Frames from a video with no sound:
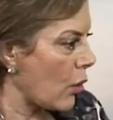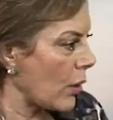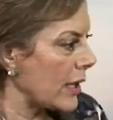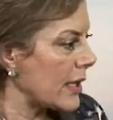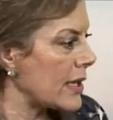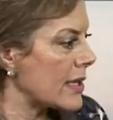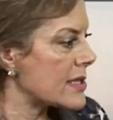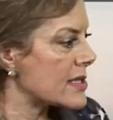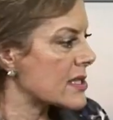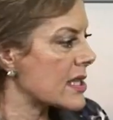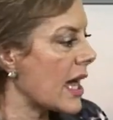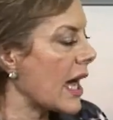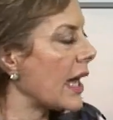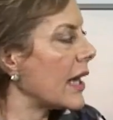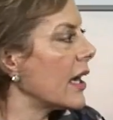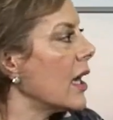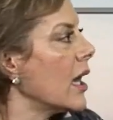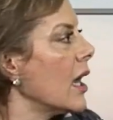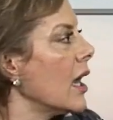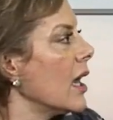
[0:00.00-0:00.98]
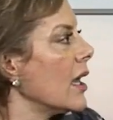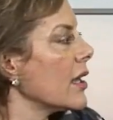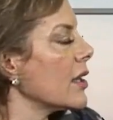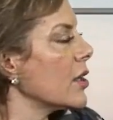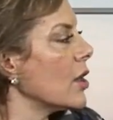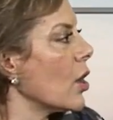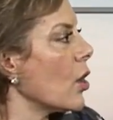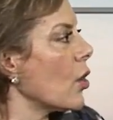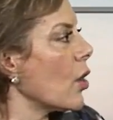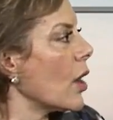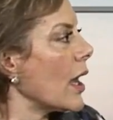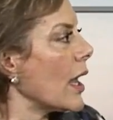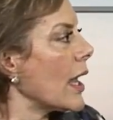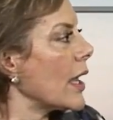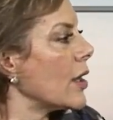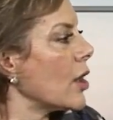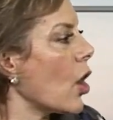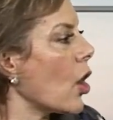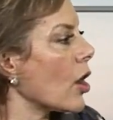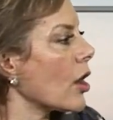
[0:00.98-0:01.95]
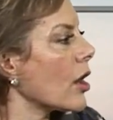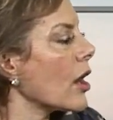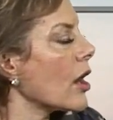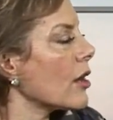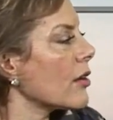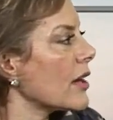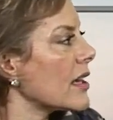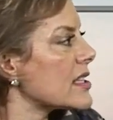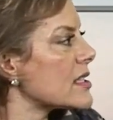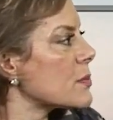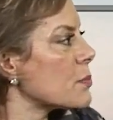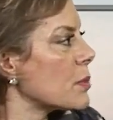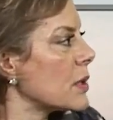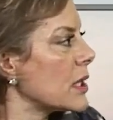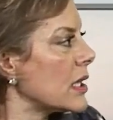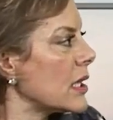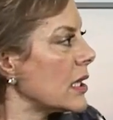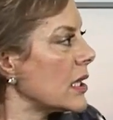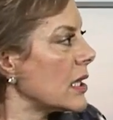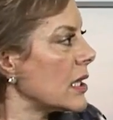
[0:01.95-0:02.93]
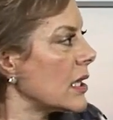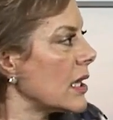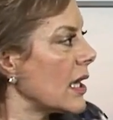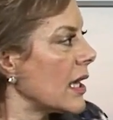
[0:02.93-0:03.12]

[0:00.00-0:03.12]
is that, you know, an RRSP